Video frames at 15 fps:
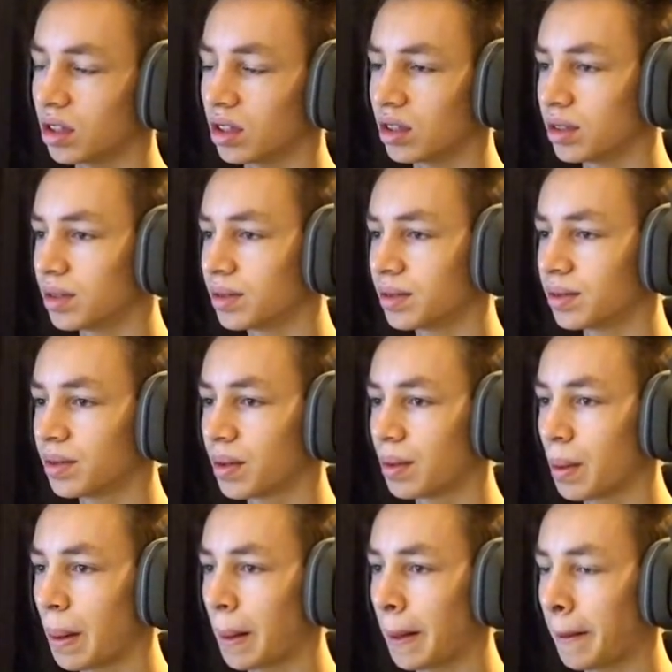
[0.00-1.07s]

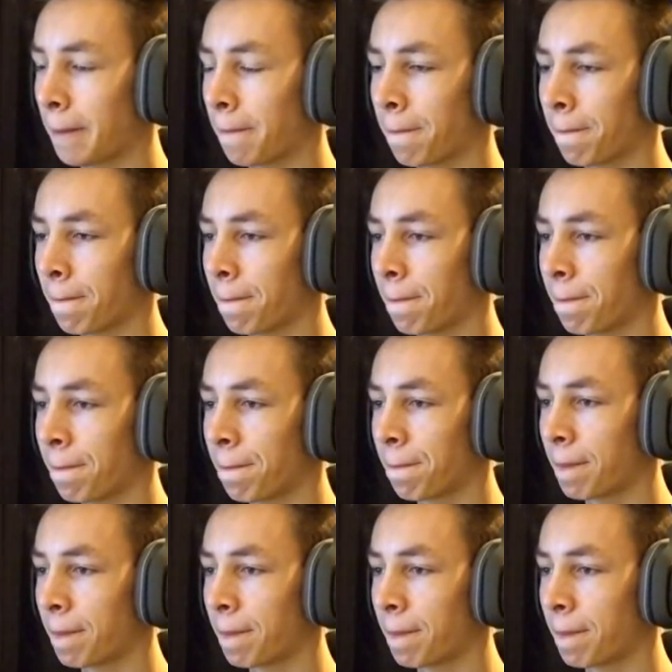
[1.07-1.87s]
No one is speaking in this clip.